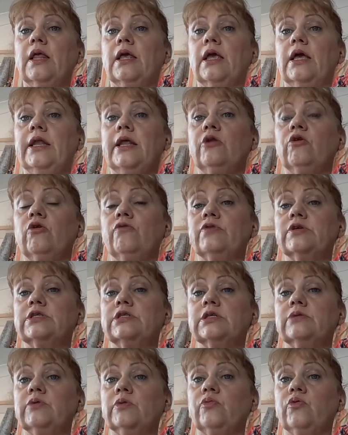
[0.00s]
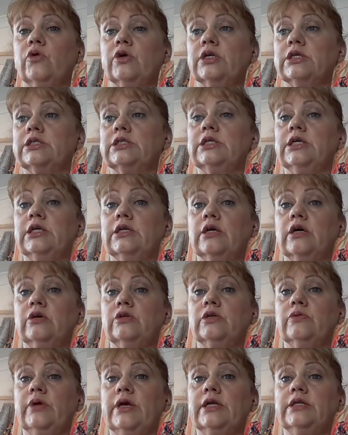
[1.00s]
And then obviously with Boris taking her
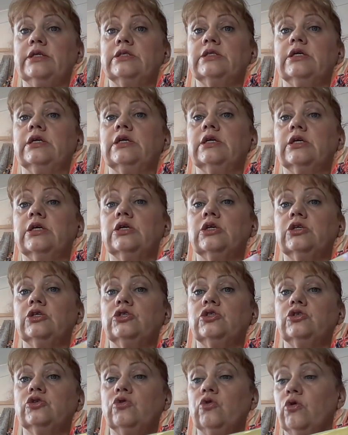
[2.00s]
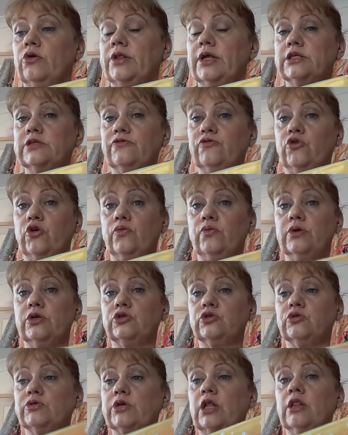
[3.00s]
on the Wednesday, she got this for me.
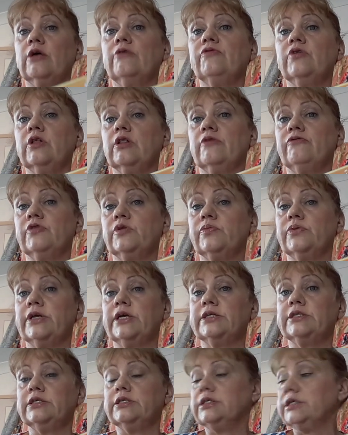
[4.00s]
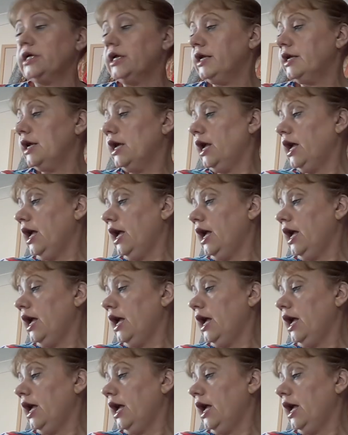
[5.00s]
So it's a lovely, lovely present to get.